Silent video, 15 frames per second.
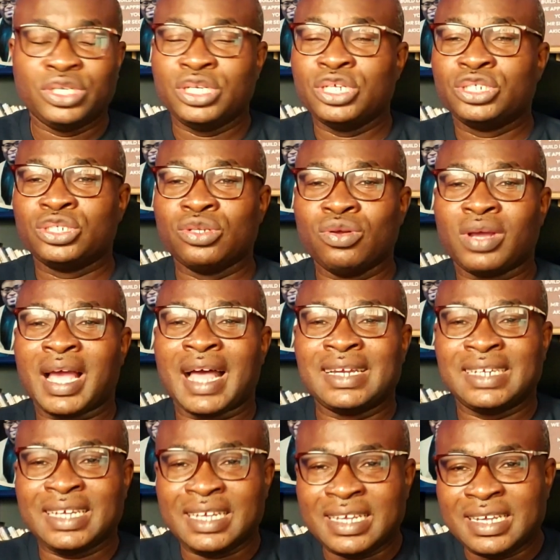you need to look
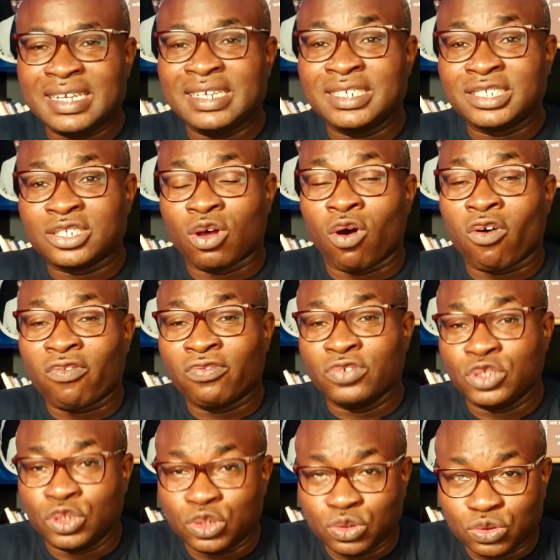at the ease of
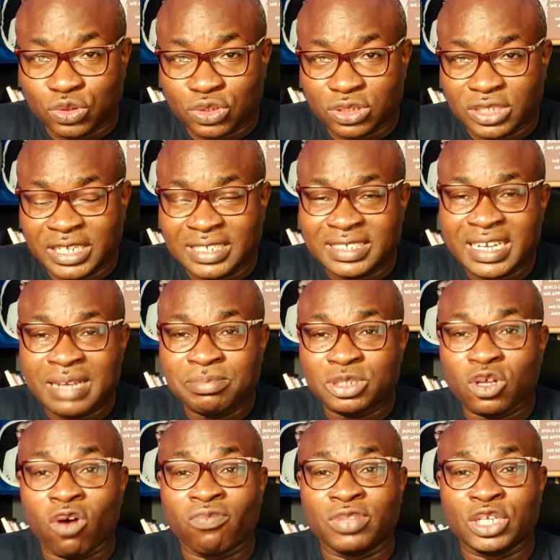use in
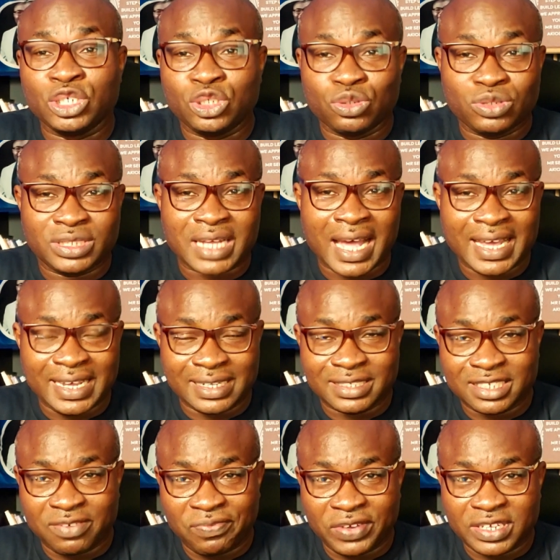terms of the user
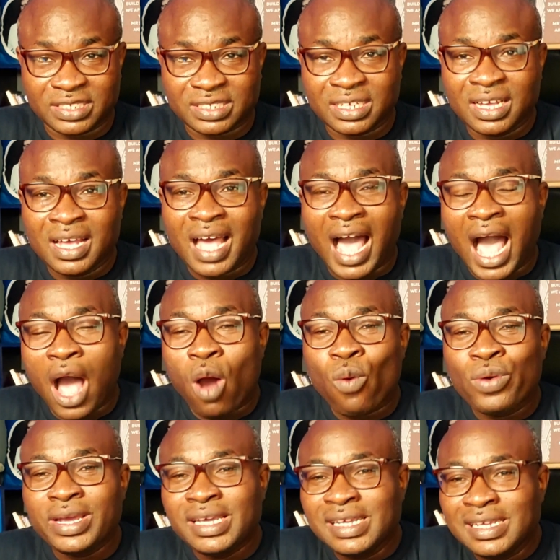interface.
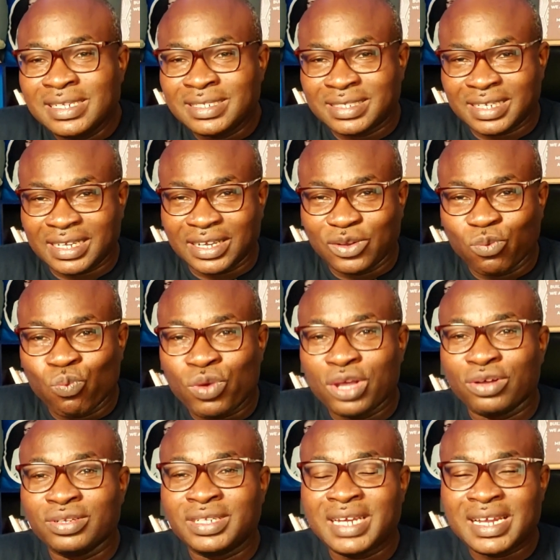How easy
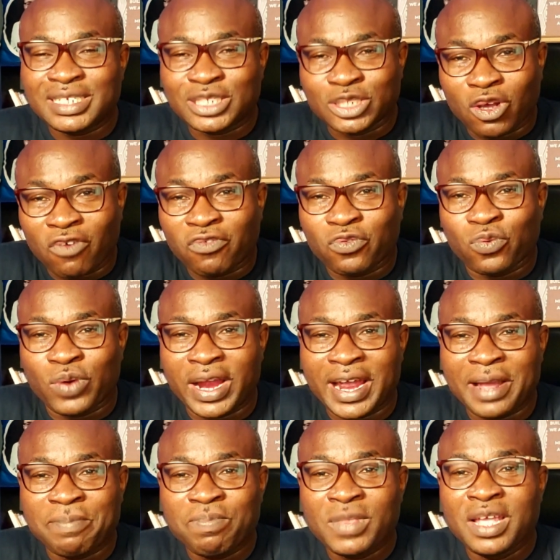will this
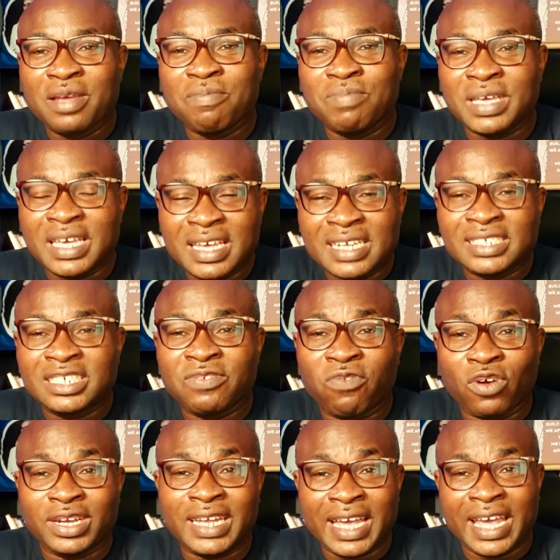software be easy
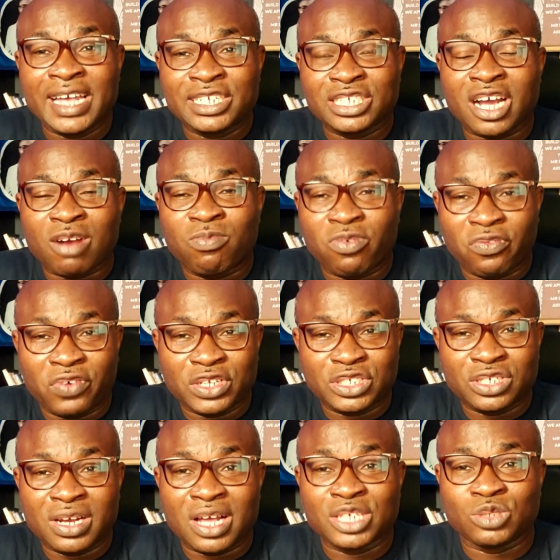for the HR
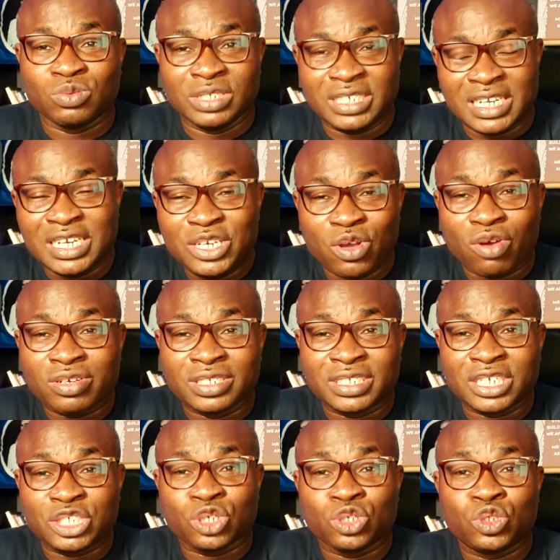professionals within the
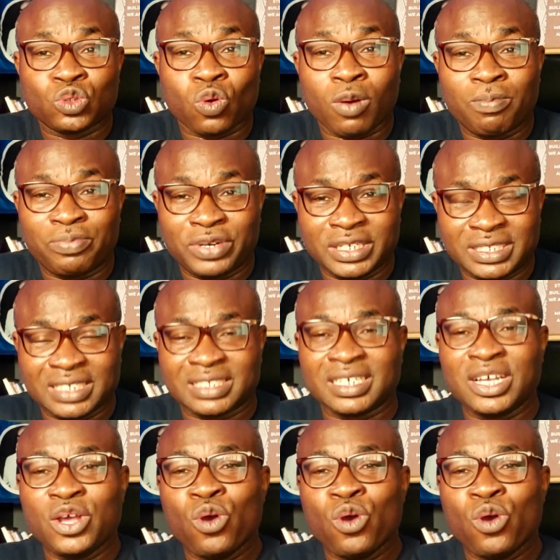organization to operate it?